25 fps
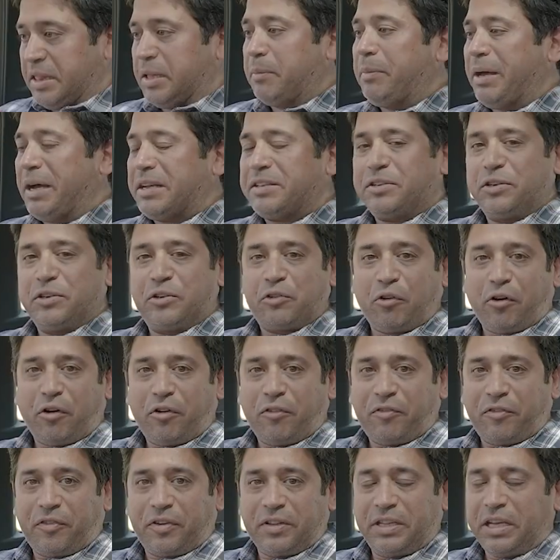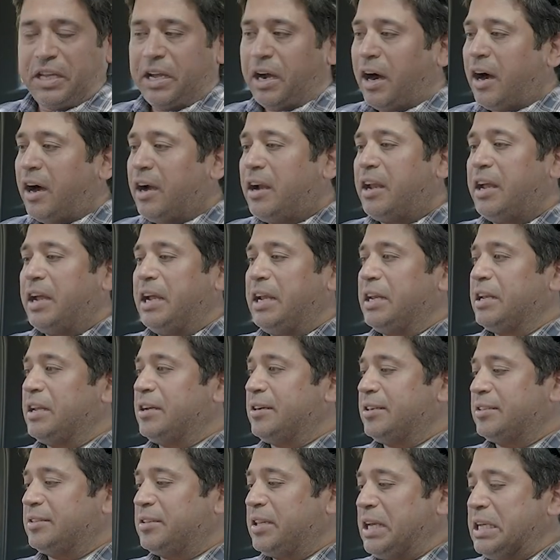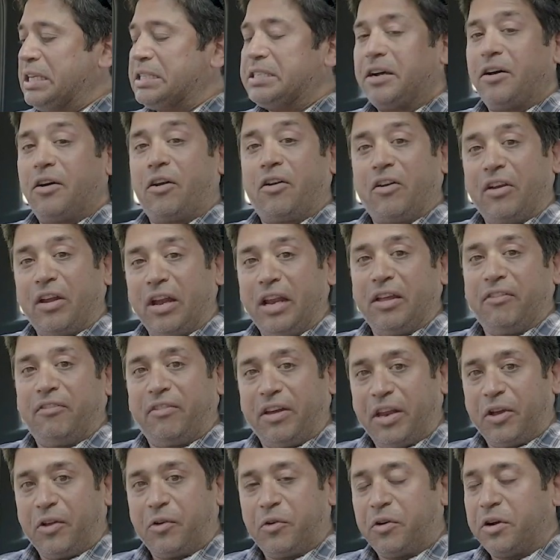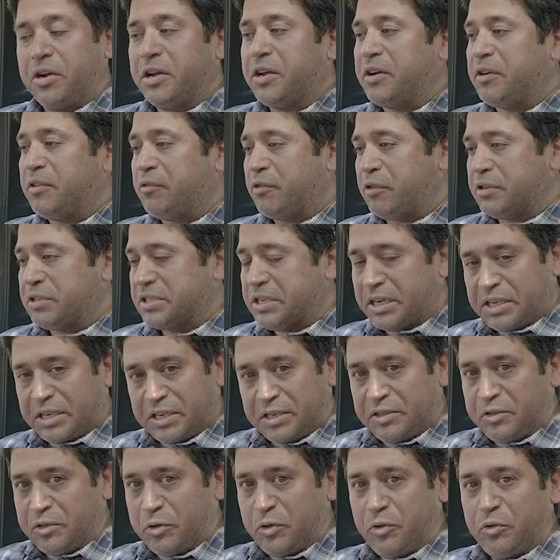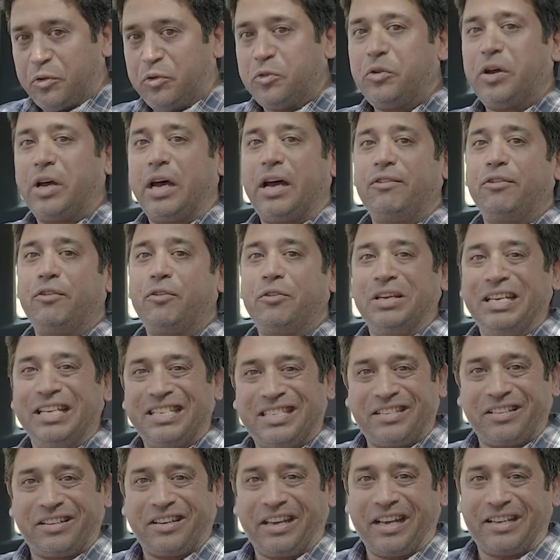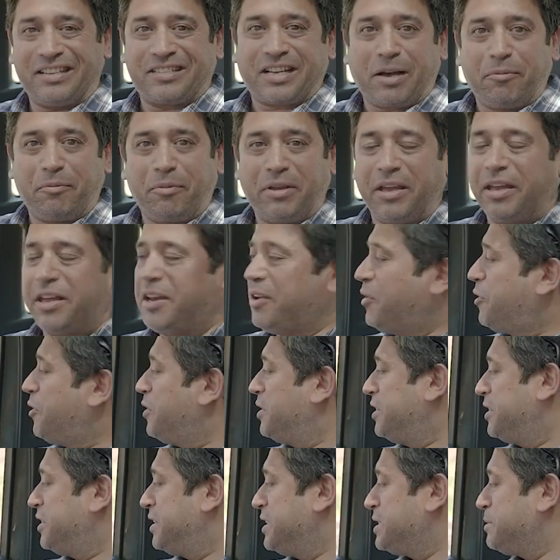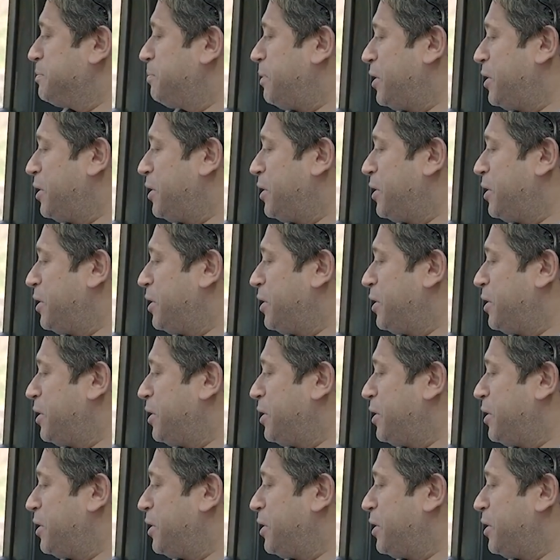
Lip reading: In the back seat of the R-Line, things are really very good. For starters, you do have your Easter eggs coming in on this